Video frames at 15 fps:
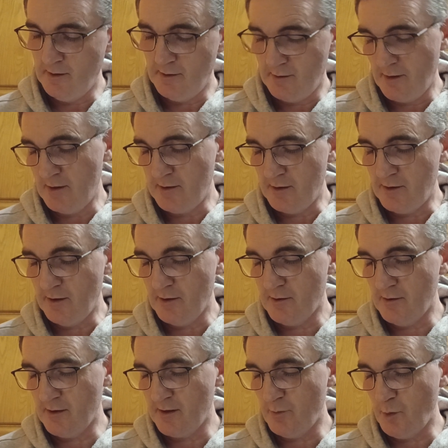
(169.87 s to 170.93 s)
says a
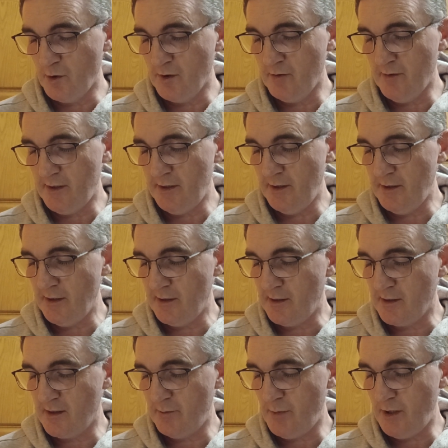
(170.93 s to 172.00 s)
doctor explores what near-death
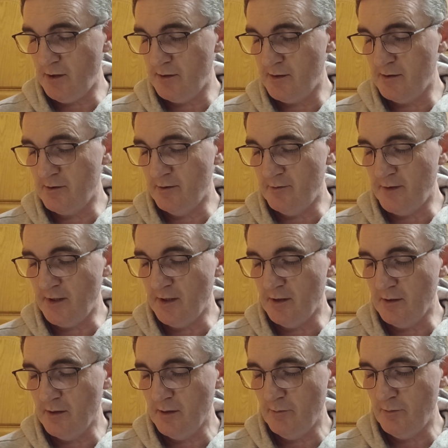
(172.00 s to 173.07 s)
experiences
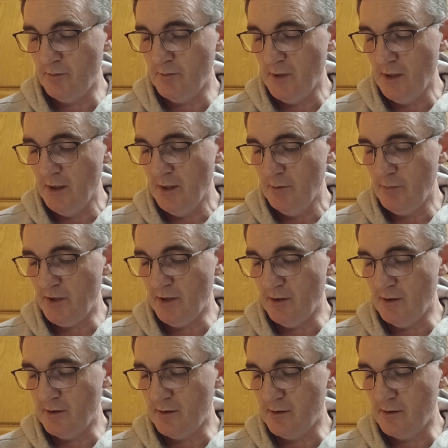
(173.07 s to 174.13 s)
reveal
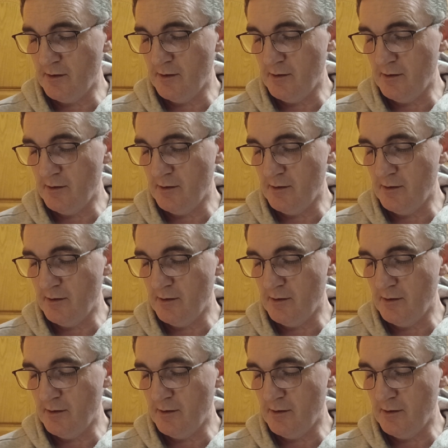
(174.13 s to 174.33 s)
beyond.